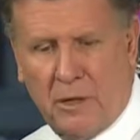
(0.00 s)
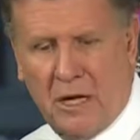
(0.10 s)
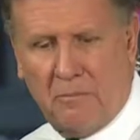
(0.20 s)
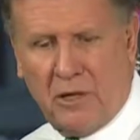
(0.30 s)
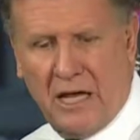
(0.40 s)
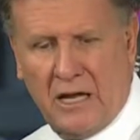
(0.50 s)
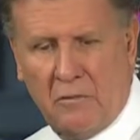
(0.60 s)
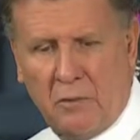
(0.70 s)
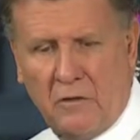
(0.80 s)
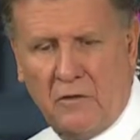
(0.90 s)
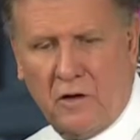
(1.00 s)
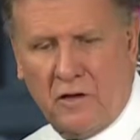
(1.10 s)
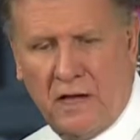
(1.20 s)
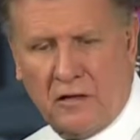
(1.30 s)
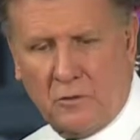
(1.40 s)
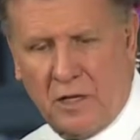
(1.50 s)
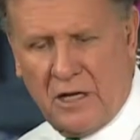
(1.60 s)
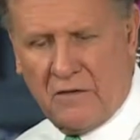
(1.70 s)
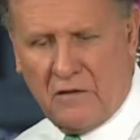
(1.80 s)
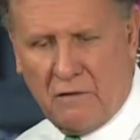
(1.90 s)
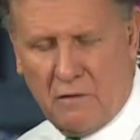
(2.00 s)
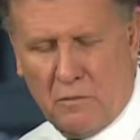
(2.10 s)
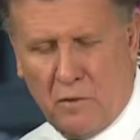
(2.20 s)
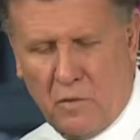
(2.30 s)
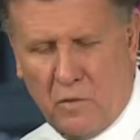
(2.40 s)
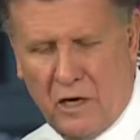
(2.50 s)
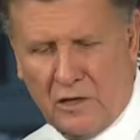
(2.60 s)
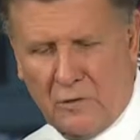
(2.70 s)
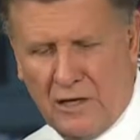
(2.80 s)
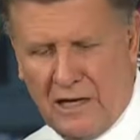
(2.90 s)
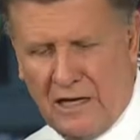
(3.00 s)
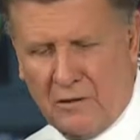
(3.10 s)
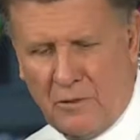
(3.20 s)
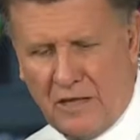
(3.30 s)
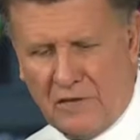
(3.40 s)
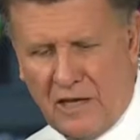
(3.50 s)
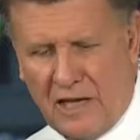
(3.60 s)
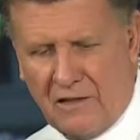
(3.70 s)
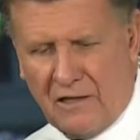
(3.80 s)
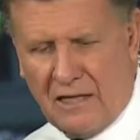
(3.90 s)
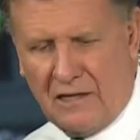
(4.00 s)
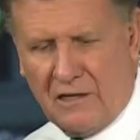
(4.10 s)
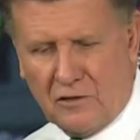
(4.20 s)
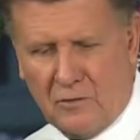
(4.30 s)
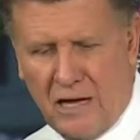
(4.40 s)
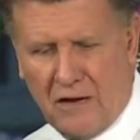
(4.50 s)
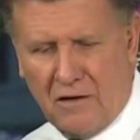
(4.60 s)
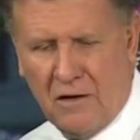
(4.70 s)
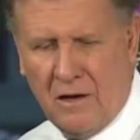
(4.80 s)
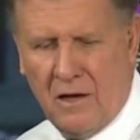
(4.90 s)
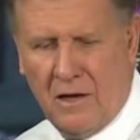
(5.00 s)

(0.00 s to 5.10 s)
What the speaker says: plan improves on the House plan in several important ways, but it ends by saying the details matter,